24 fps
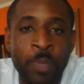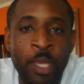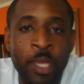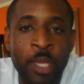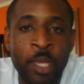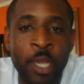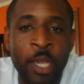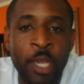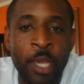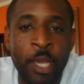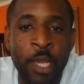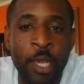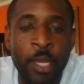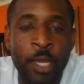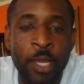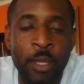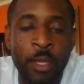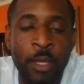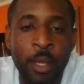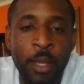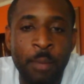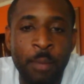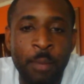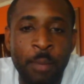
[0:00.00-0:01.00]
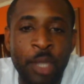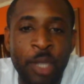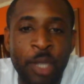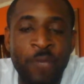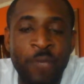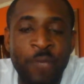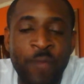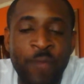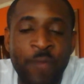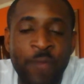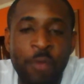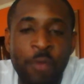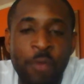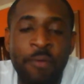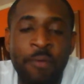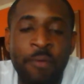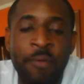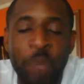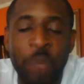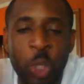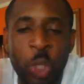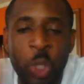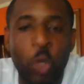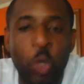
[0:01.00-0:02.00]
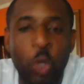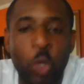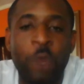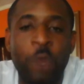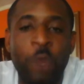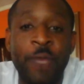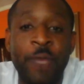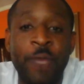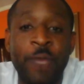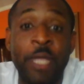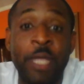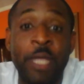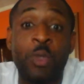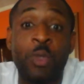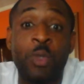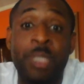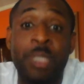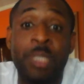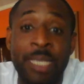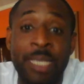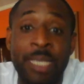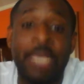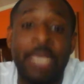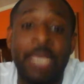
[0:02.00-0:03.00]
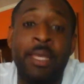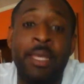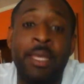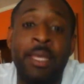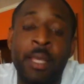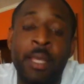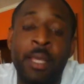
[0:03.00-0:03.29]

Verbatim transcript: in my very, very short video today.